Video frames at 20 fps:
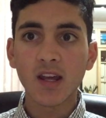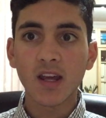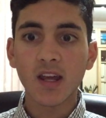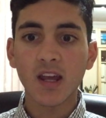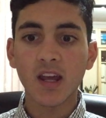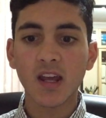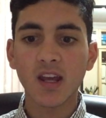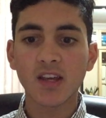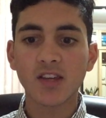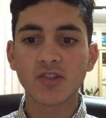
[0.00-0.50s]

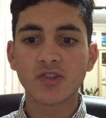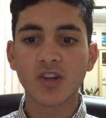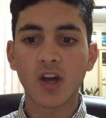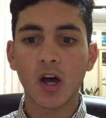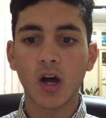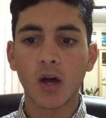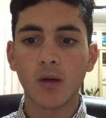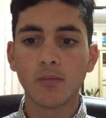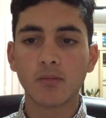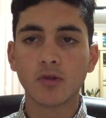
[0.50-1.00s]
is
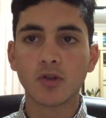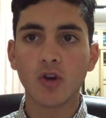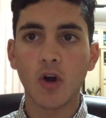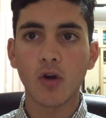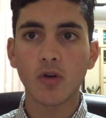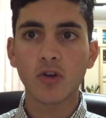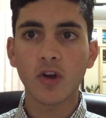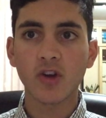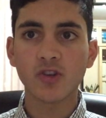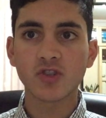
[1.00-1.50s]

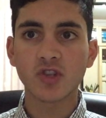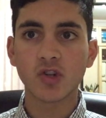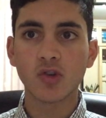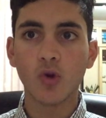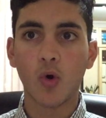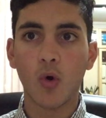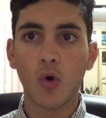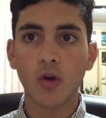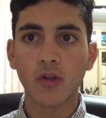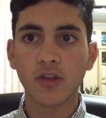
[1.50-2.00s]
Gold Coast and
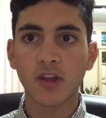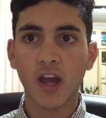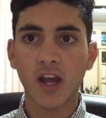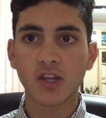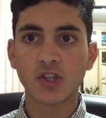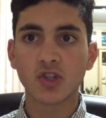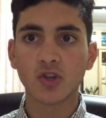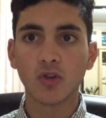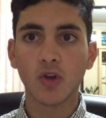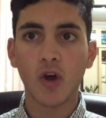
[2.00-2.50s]
North
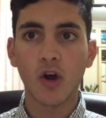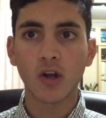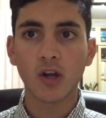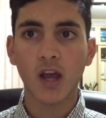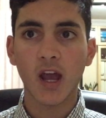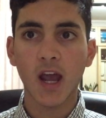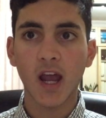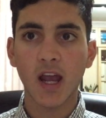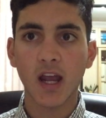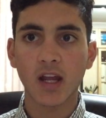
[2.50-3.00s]
and
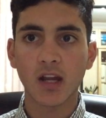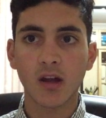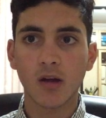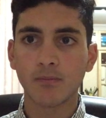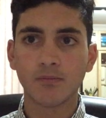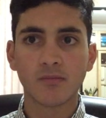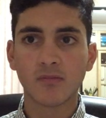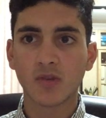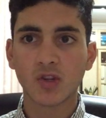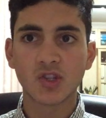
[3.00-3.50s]
Geelong
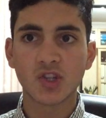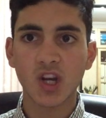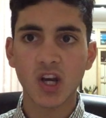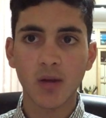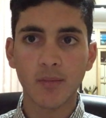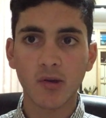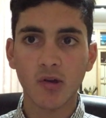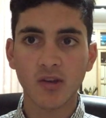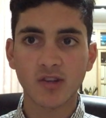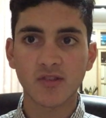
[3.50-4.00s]
and
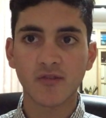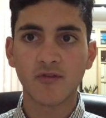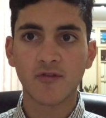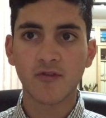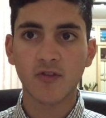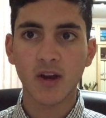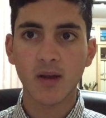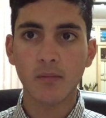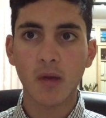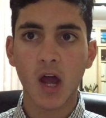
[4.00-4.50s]
GWS and
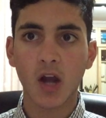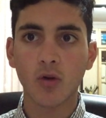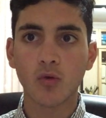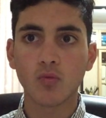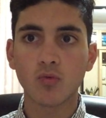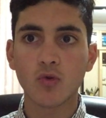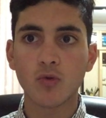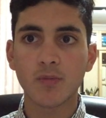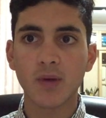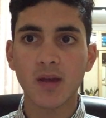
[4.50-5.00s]
Fremantle
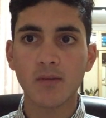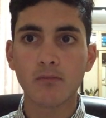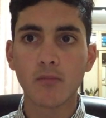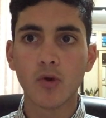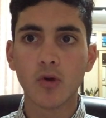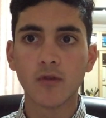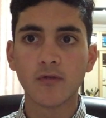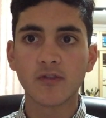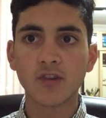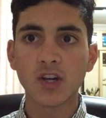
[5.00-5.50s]
will be
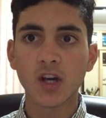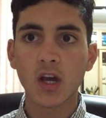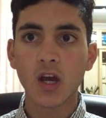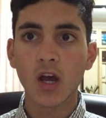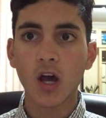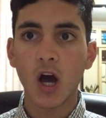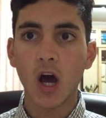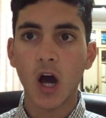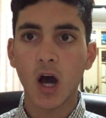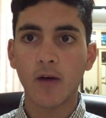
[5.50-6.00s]
moved
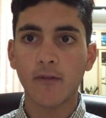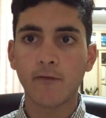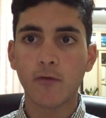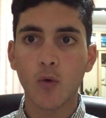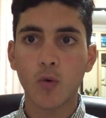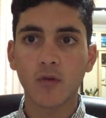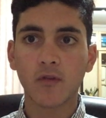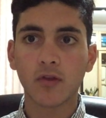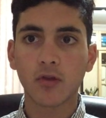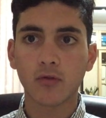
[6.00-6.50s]

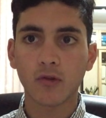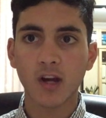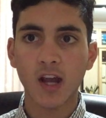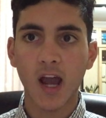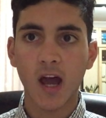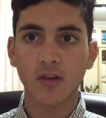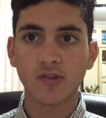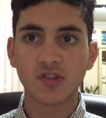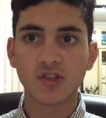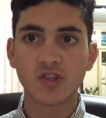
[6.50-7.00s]
forward 3
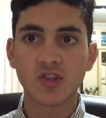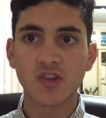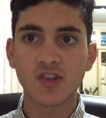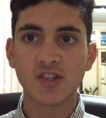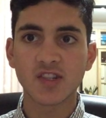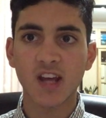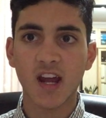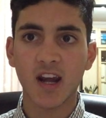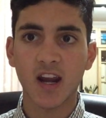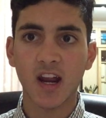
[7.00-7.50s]
hours into the
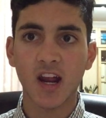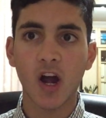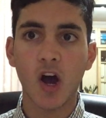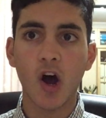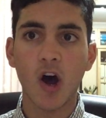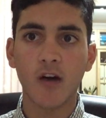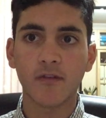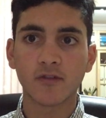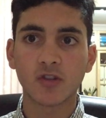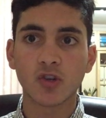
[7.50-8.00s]
Saturday
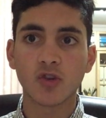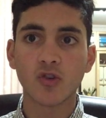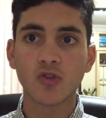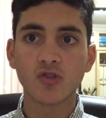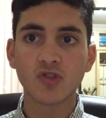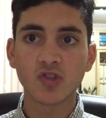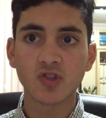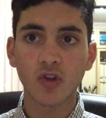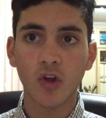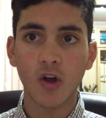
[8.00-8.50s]
afternoon
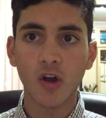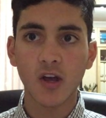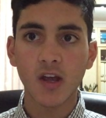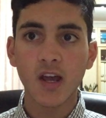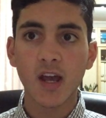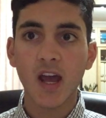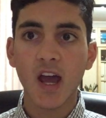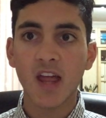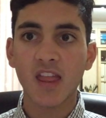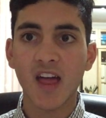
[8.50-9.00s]
slot.
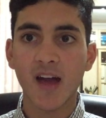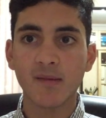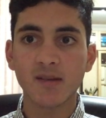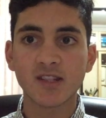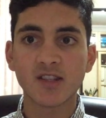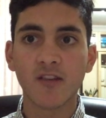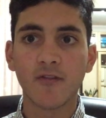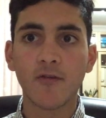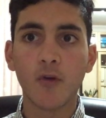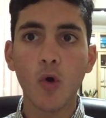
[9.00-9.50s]
And that
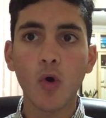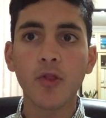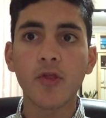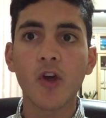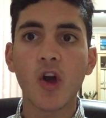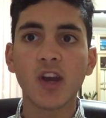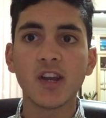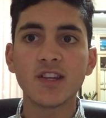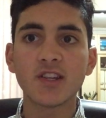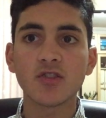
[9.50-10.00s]
means the
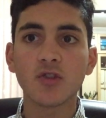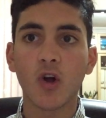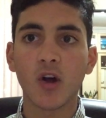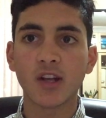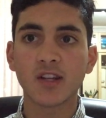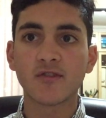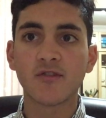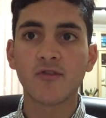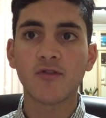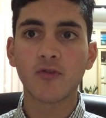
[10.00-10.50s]
4:30 slot
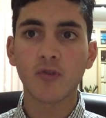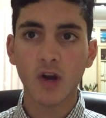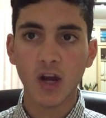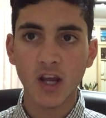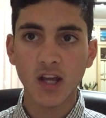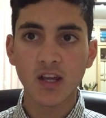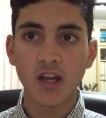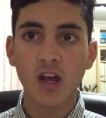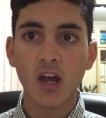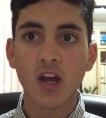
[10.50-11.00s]
is
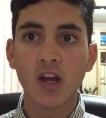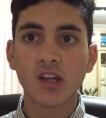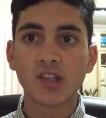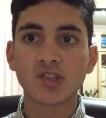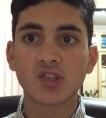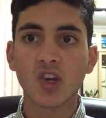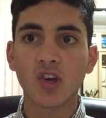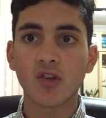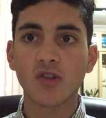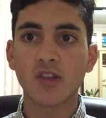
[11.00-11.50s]
free
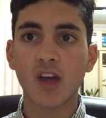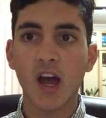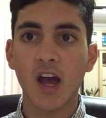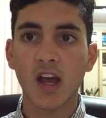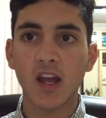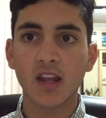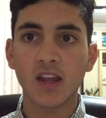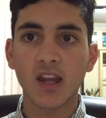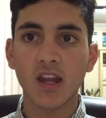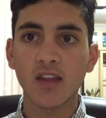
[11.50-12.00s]
so
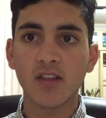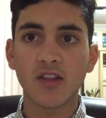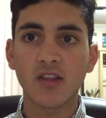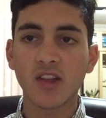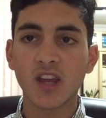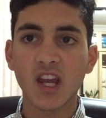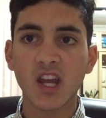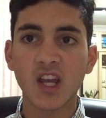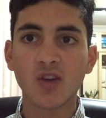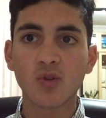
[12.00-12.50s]
that either
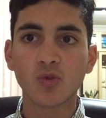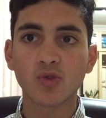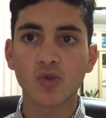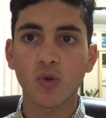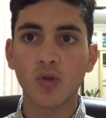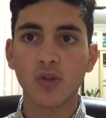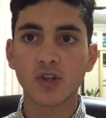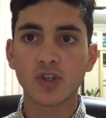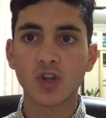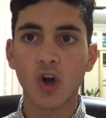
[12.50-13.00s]
the Eagles
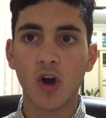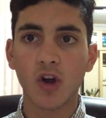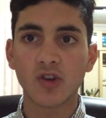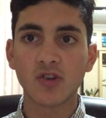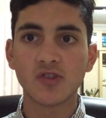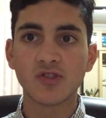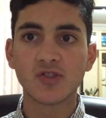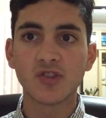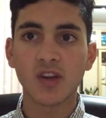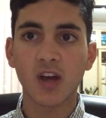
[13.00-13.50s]
or the
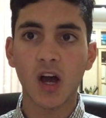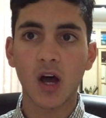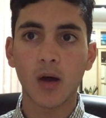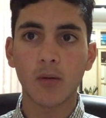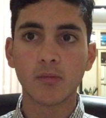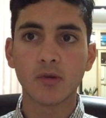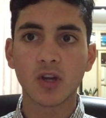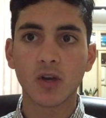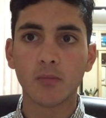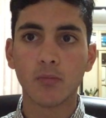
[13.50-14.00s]
Dockers
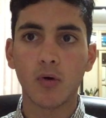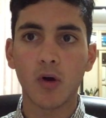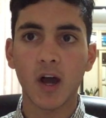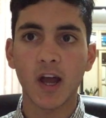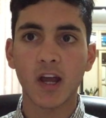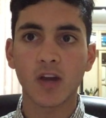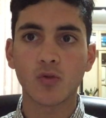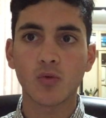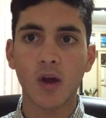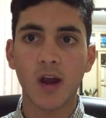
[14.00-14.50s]
can
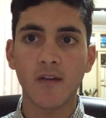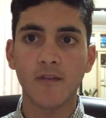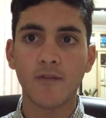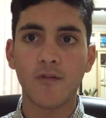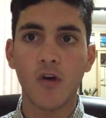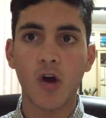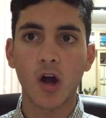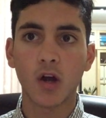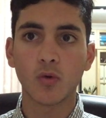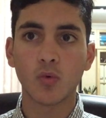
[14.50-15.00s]
play a grand
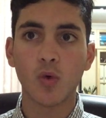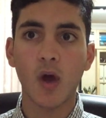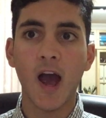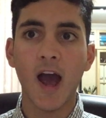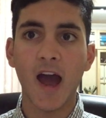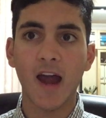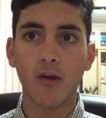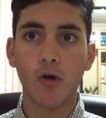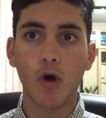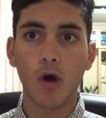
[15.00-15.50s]
final
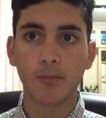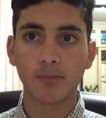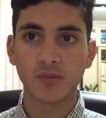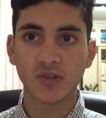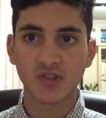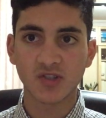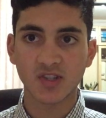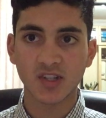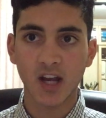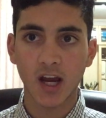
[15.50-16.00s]
at
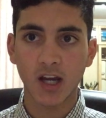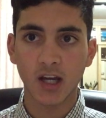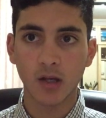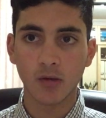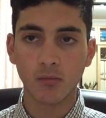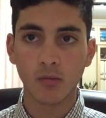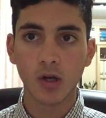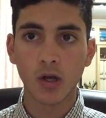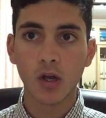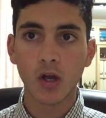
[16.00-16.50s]
Optus
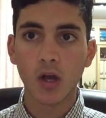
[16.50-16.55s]
Stadium.